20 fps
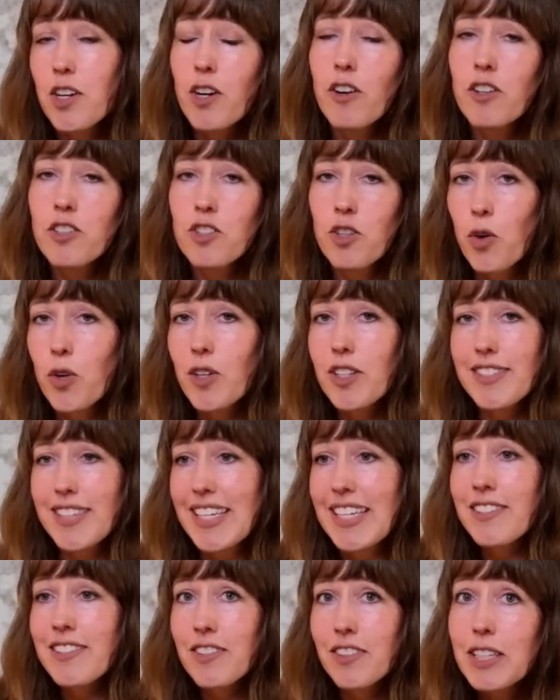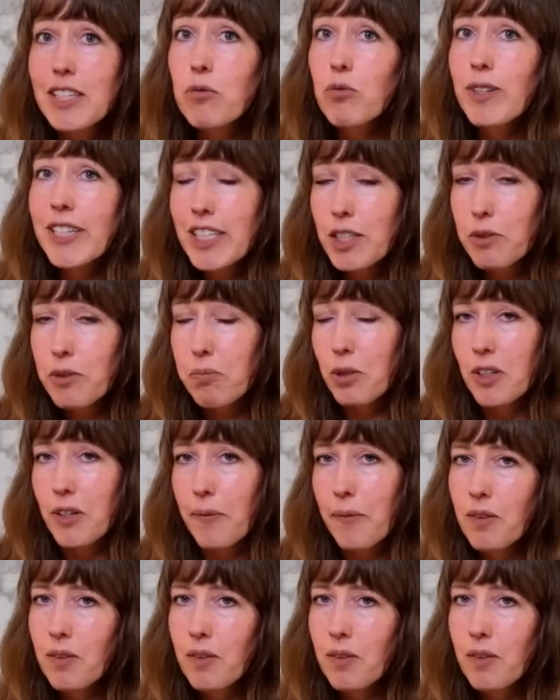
so it's easily readable.